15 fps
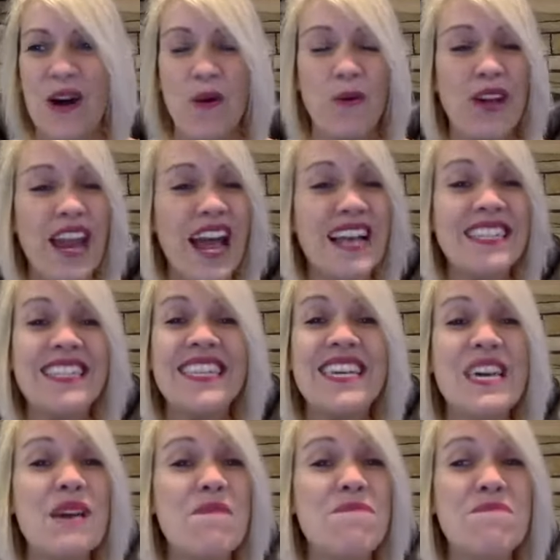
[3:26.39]
When I
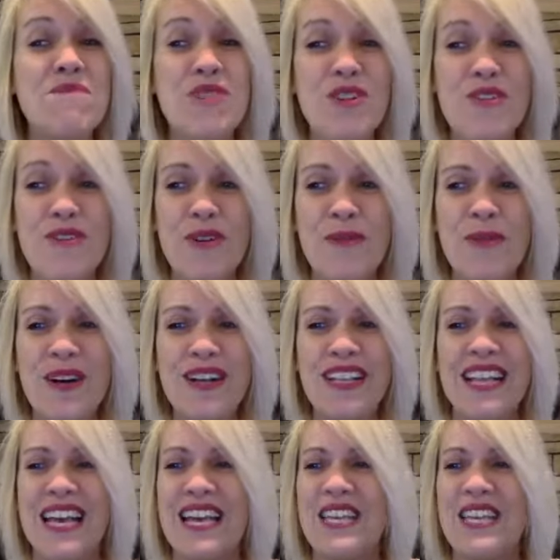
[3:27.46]
see immovable,